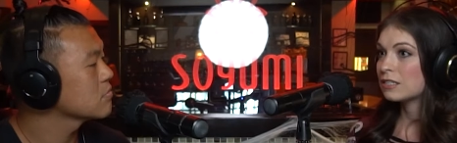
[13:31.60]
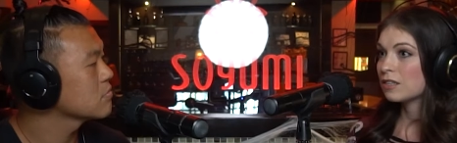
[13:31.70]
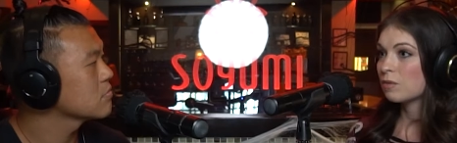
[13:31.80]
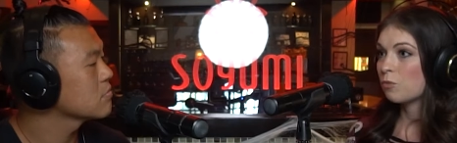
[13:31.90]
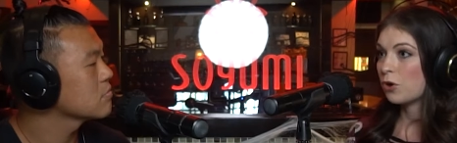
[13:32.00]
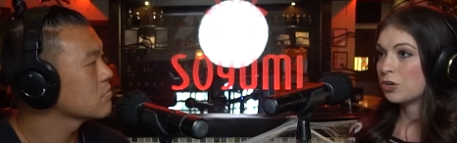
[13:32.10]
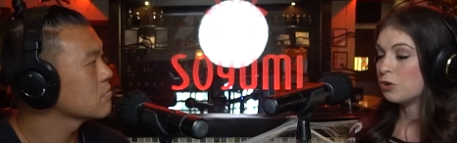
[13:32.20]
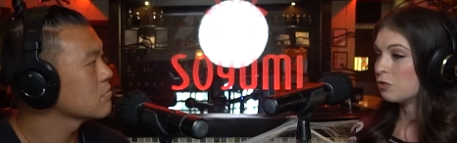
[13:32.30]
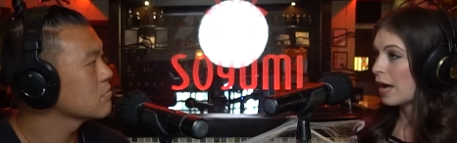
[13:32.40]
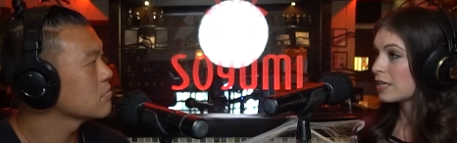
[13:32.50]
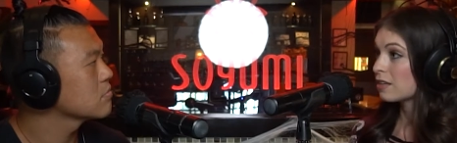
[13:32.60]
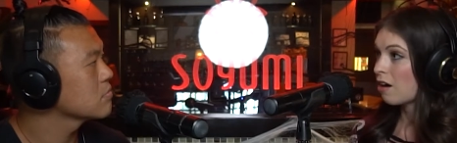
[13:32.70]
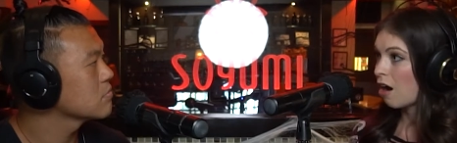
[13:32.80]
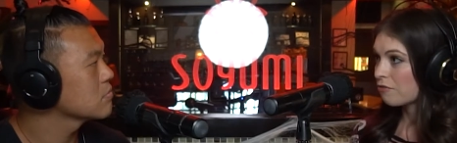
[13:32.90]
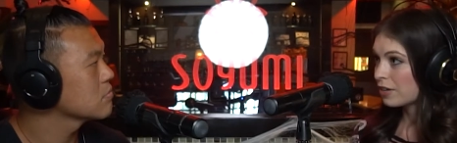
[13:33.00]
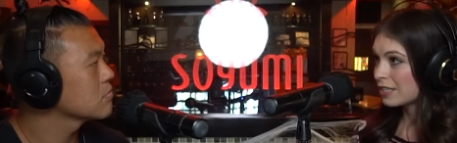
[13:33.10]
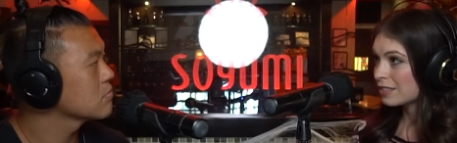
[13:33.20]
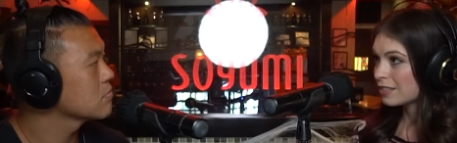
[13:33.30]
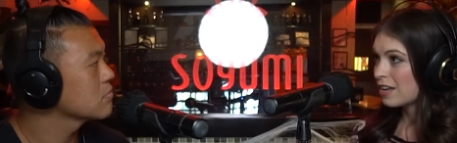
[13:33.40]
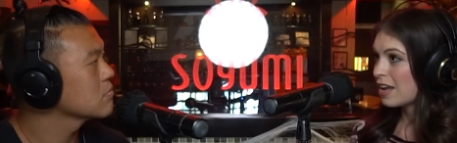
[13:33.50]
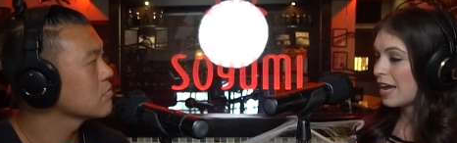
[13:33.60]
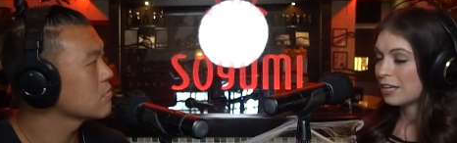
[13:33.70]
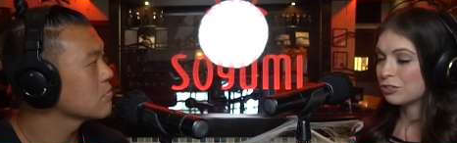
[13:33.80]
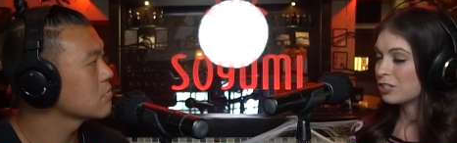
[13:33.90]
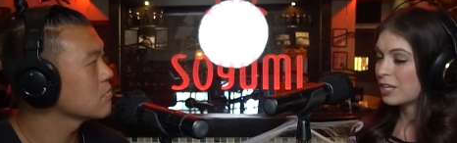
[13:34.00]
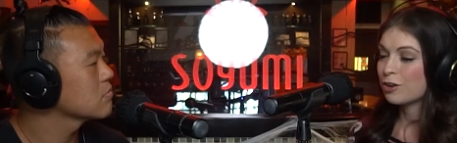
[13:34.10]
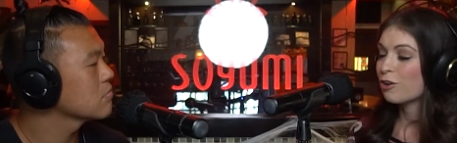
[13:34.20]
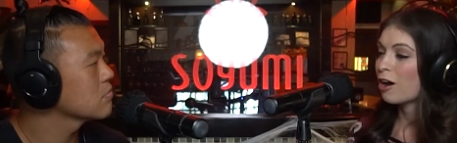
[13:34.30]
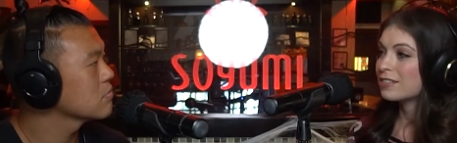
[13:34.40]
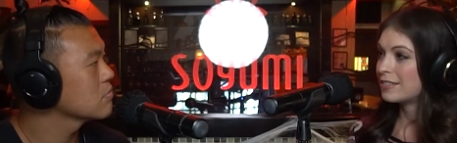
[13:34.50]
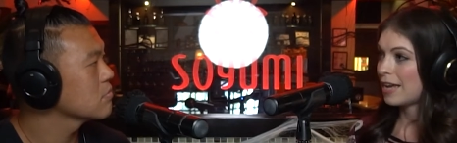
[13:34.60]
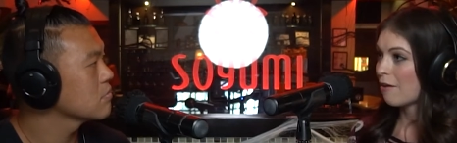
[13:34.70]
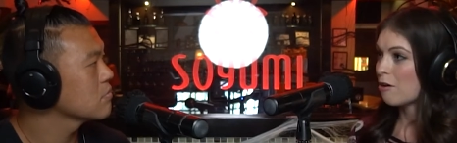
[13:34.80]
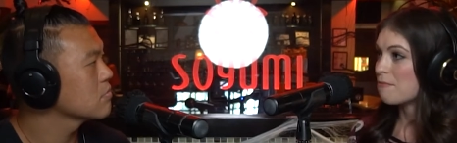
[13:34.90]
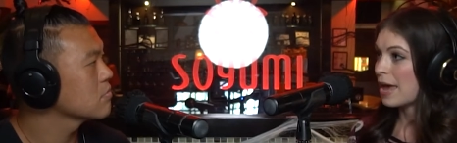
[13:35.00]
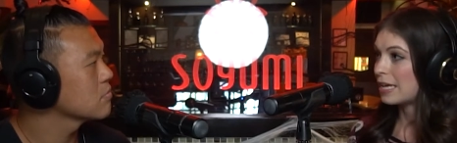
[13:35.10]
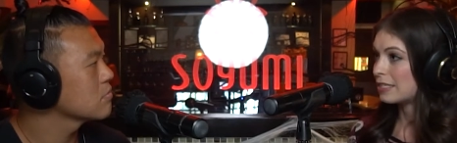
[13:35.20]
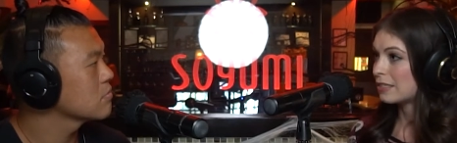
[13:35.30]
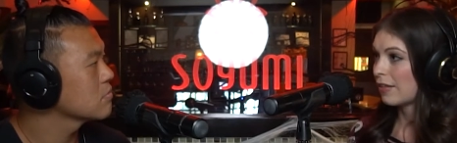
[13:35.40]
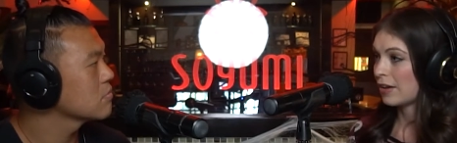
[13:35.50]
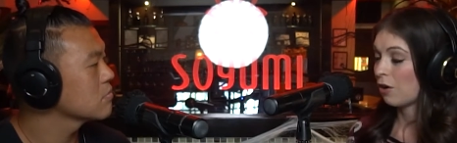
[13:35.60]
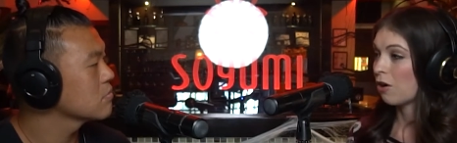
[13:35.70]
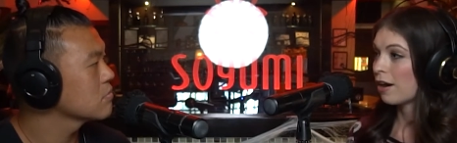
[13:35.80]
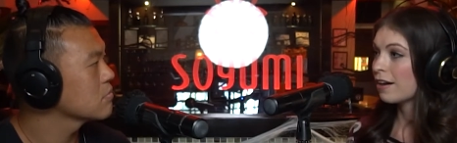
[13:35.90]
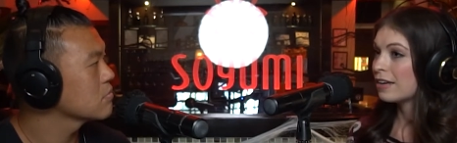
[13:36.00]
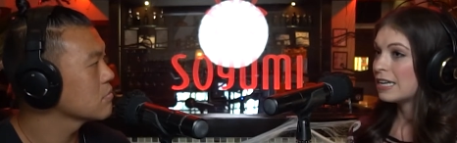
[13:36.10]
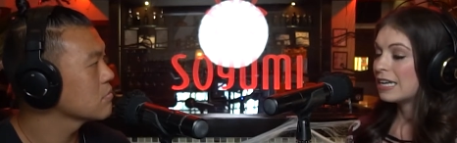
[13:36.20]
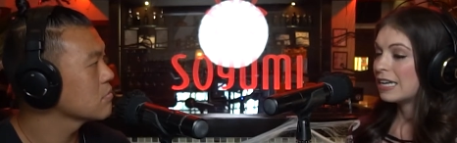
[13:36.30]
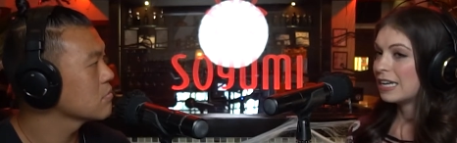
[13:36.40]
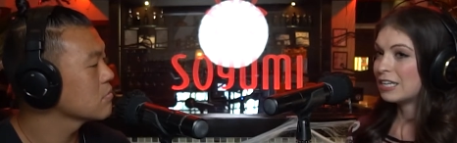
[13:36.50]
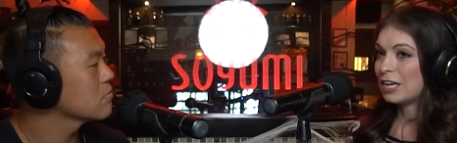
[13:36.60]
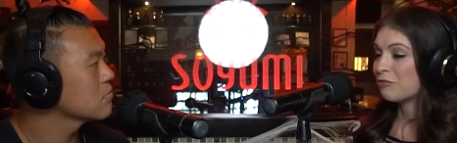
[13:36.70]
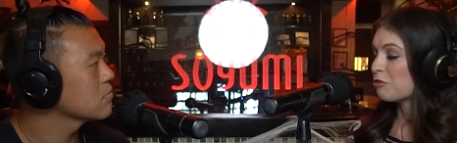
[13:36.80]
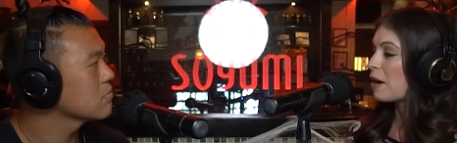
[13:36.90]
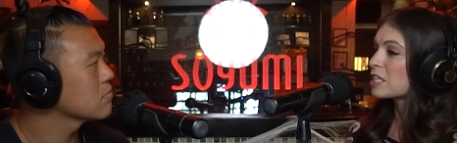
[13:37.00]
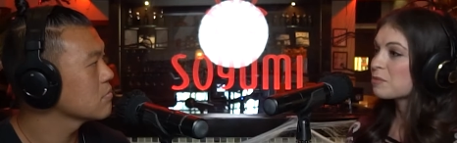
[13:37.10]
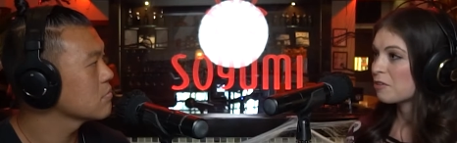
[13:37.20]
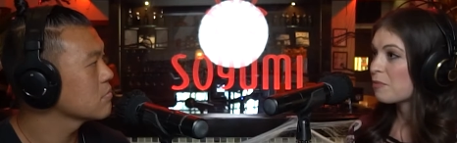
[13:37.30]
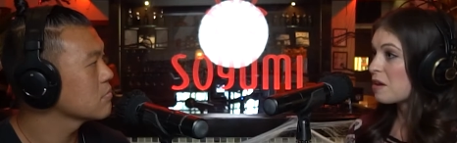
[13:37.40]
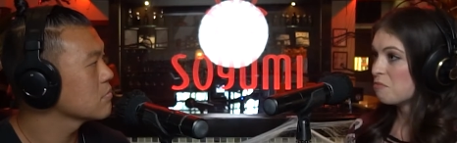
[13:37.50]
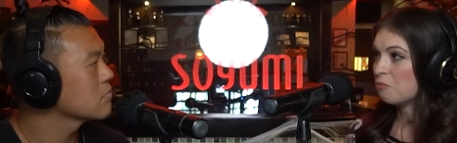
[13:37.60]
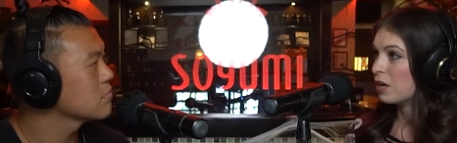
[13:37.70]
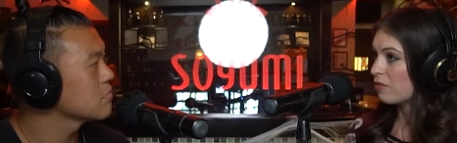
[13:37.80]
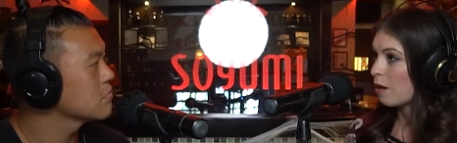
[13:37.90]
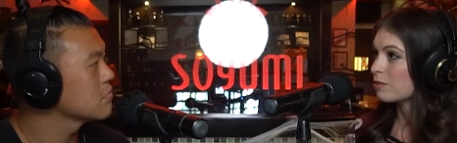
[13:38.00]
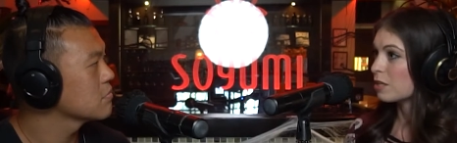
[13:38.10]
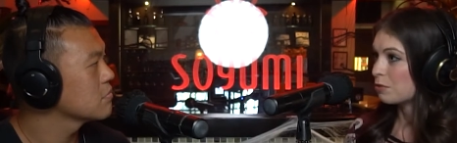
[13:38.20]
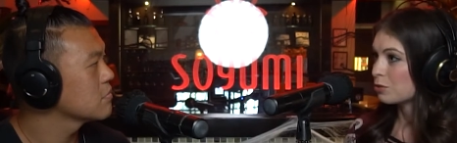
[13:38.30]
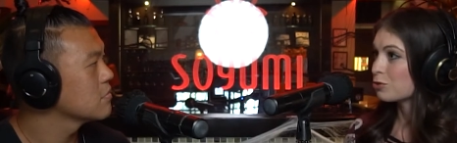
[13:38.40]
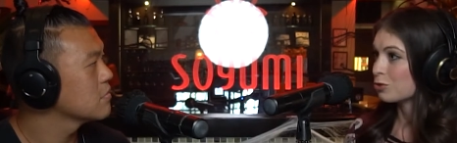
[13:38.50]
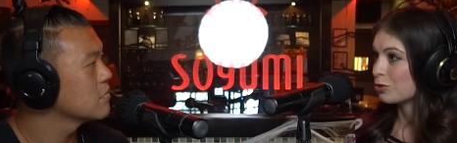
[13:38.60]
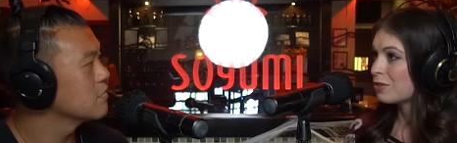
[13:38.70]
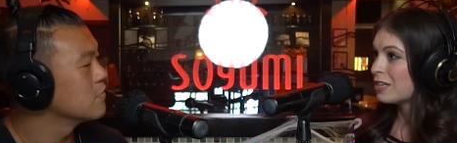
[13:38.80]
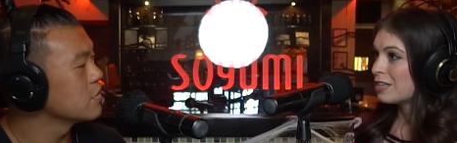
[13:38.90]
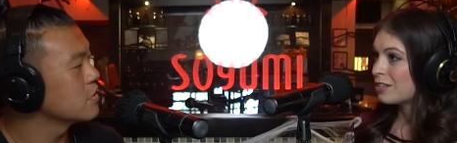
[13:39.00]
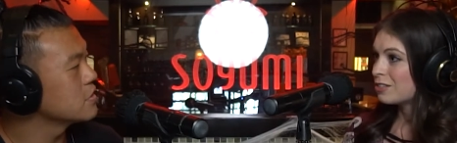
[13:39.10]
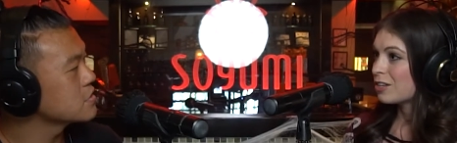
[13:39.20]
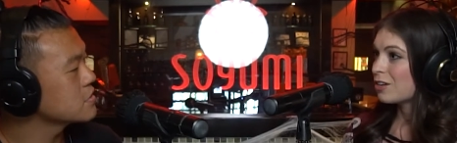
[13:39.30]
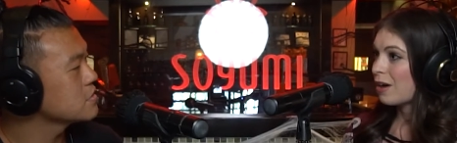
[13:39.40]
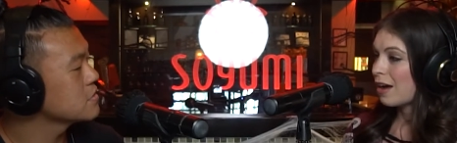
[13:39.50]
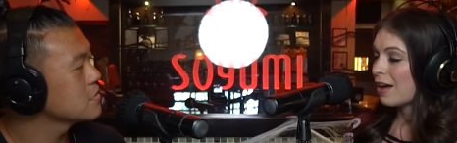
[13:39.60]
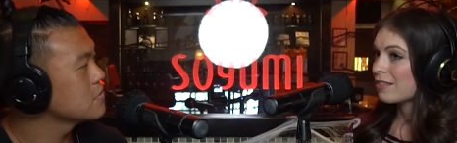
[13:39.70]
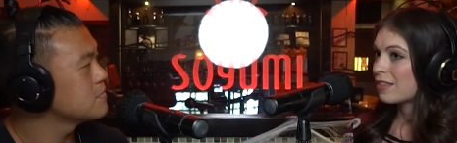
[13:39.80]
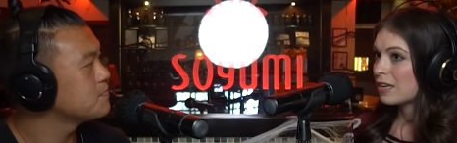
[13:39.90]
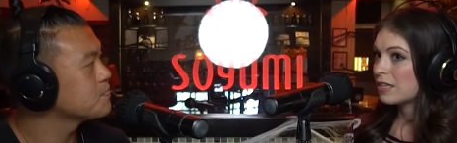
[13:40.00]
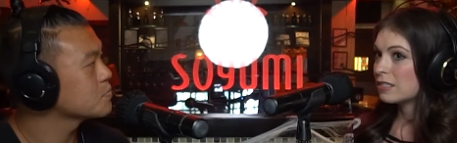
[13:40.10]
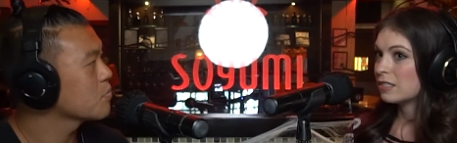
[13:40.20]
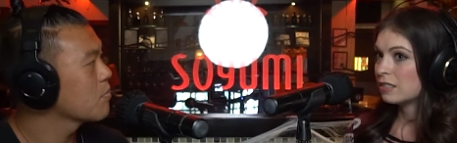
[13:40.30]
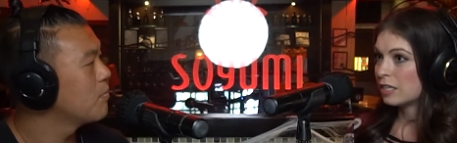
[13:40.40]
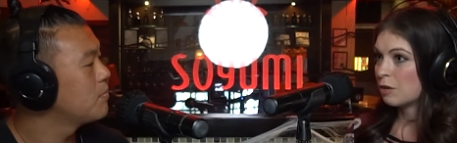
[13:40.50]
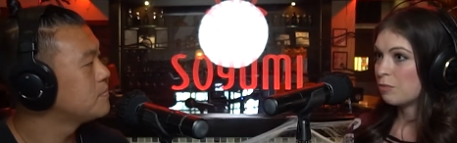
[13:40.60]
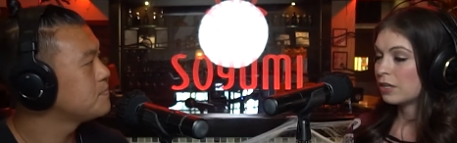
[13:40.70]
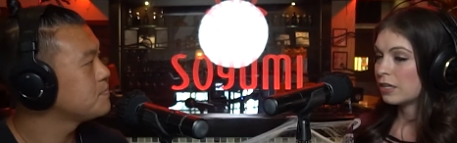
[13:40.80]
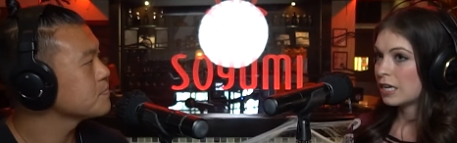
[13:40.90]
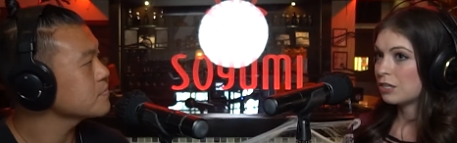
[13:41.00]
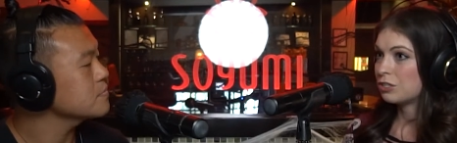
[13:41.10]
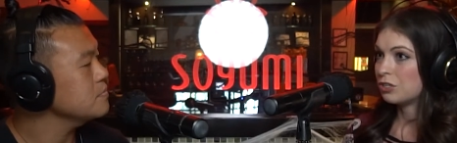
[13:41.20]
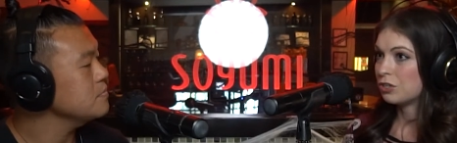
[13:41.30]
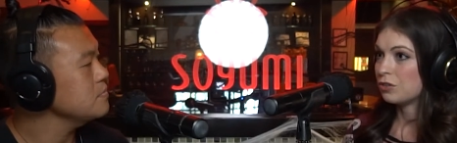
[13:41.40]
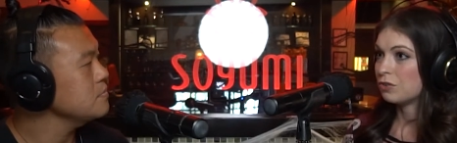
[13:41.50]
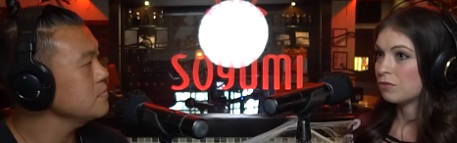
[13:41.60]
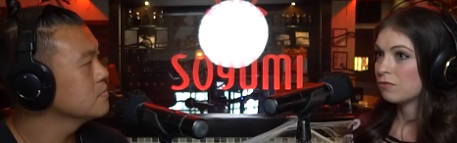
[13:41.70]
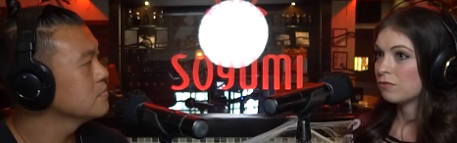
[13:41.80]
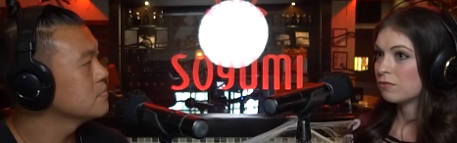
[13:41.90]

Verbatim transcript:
Speaker 1: someone who lacks the confidence and just cannot see how amazing that they are, it, it reminds me of me whenever I was in middle school. Very nice. So I, I think it's the ability to